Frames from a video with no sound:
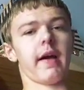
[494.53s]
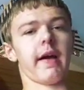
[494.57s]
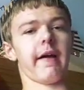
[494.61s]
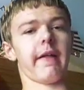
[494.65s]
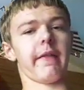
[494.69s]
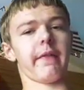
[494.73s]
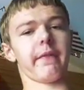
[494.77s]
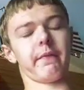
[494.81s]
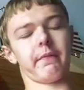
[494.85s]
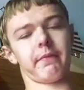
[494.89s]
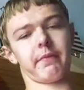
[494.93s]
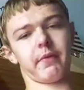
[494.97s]

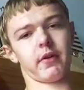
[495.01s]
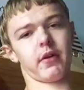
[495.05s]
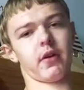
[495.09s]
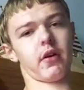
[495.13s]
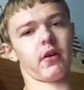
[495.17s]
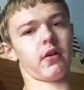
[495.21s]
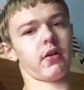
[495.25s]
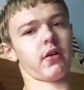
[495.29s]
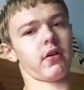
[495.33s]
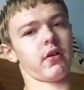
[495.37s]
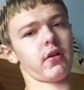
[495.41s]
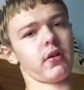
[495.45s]
and.
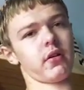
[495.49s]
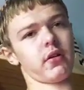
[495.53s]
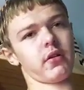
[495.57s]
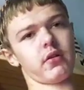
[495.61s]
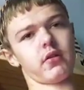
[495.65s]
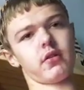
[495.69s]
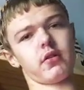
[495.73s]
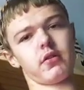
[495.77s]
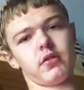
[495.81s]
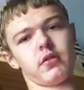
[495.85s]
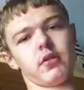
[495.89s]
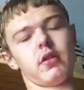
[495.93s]

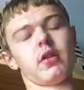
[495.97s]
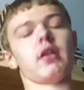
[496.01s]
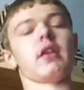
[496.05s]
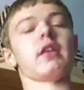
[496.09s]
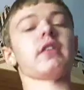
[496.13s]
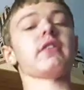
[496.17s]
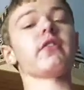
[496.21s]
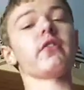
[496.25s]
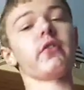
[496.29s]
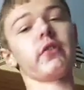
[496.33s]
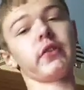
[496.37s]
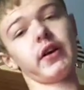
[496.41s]

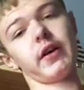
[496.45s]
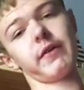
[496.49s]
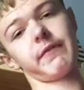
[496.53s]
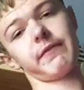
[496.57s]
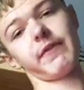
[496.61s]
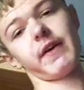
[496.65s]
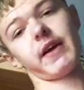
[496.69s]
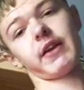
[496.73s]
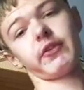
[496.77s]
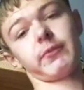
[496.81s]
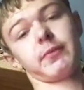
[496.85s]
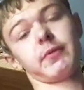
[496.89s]
It's already
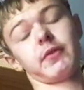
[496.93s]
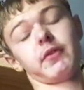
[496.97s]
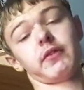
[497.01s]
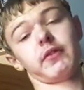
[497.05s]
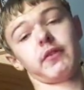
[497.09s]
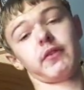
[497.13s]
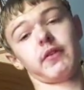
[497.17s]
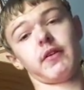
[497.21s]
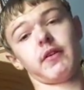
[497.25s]
on Facebook,